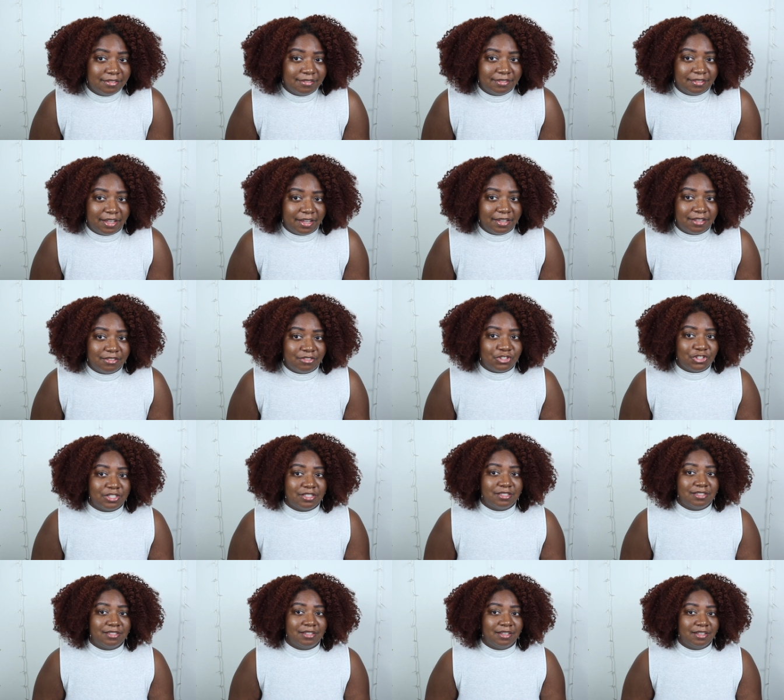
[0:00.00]
Like,
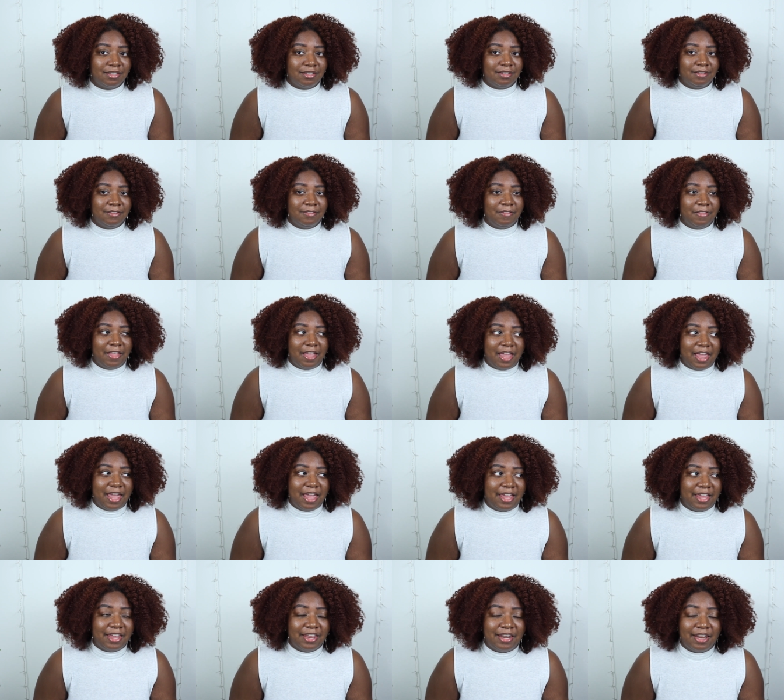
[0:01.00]
just,
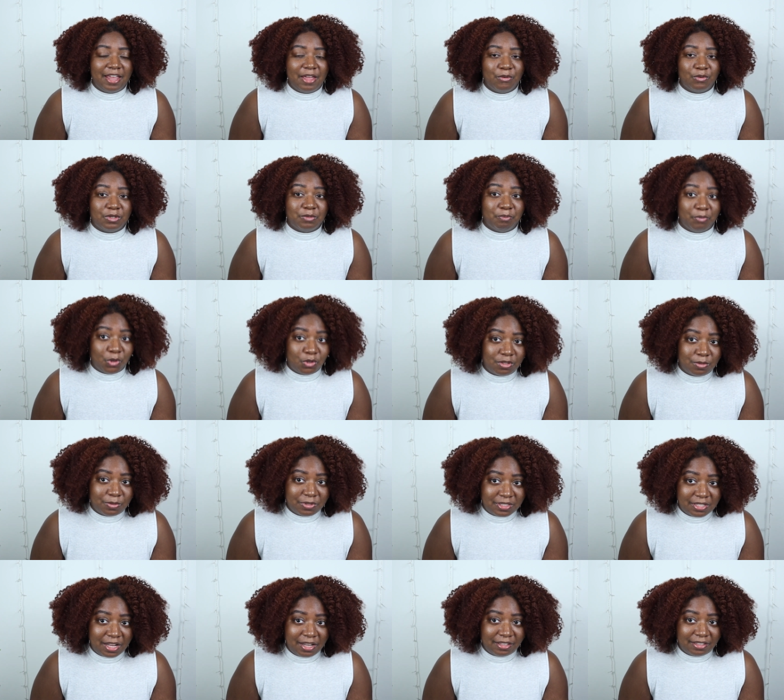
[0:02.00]
and it was multiple
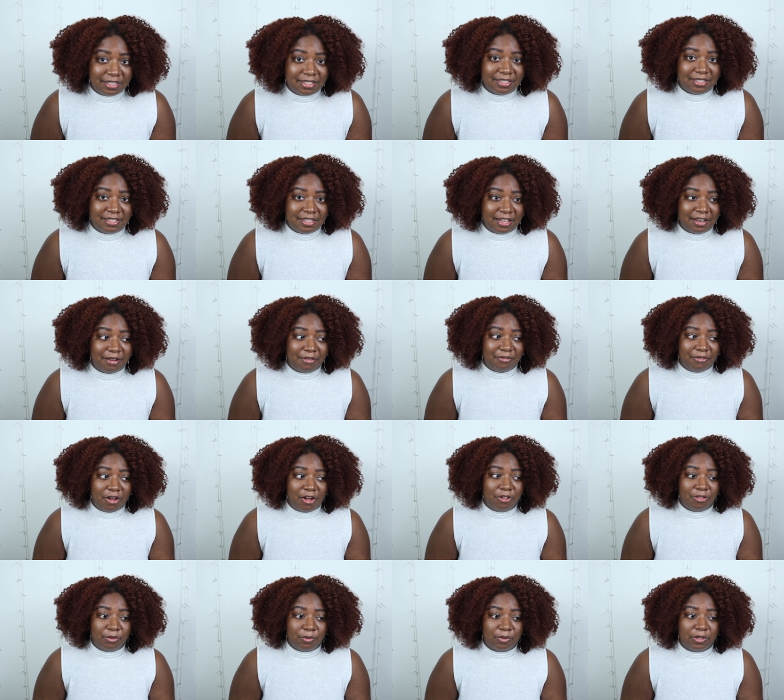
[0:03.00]
stylists that I
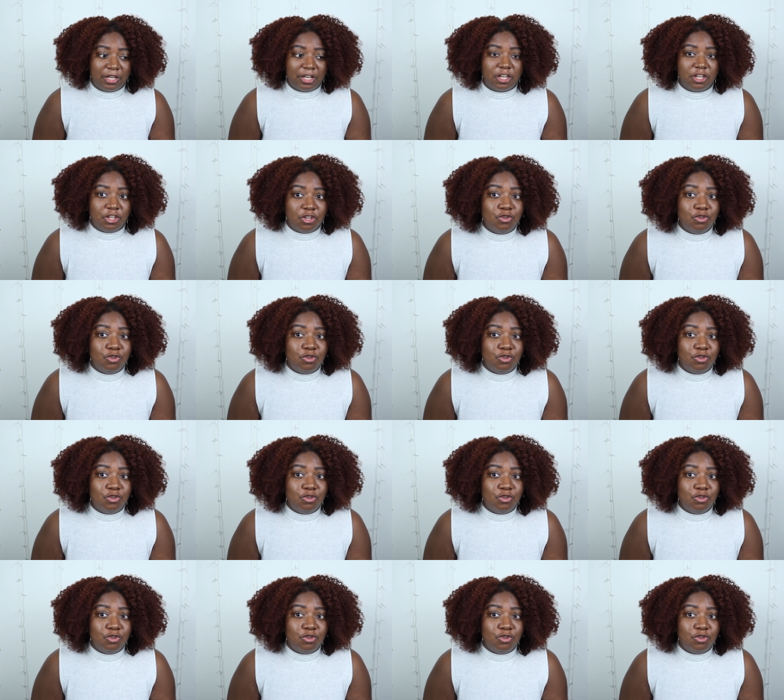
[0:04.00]
followed that were like,